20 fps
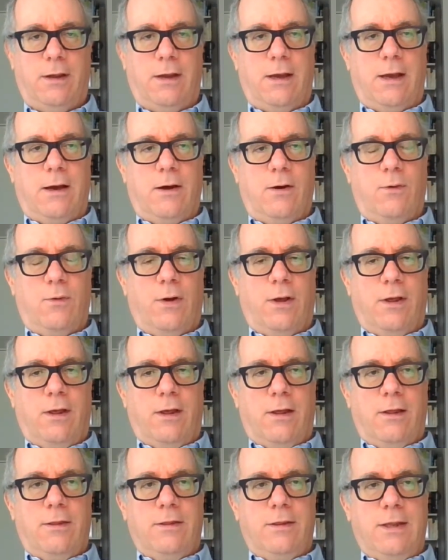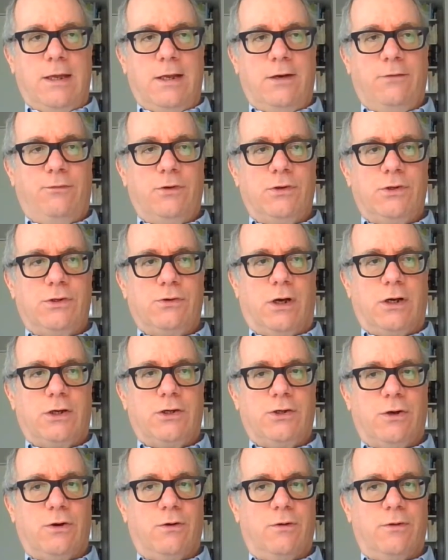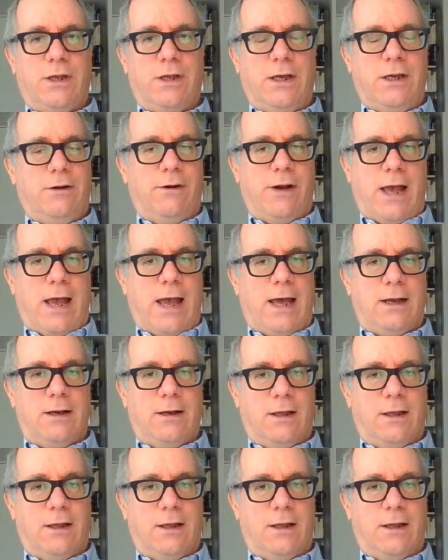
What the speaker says: Now, the infrastructure, the internet,